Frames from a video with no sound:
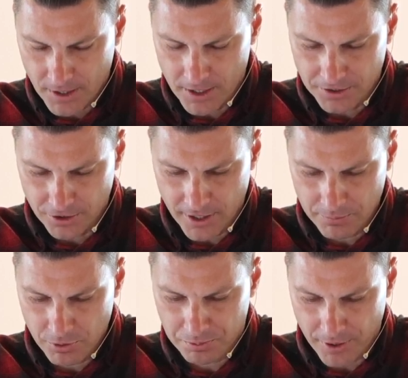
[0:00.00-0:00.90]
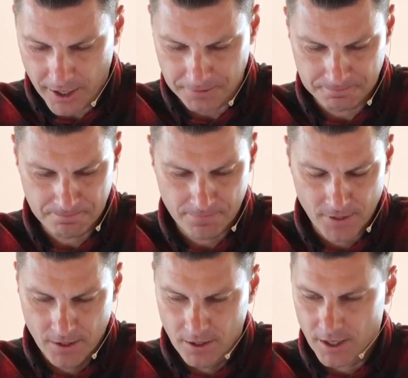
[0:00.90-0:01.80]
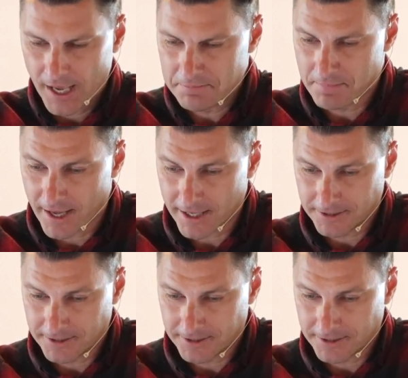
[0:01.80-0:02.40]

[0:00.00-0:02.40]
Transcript: In your name we pray. Amen.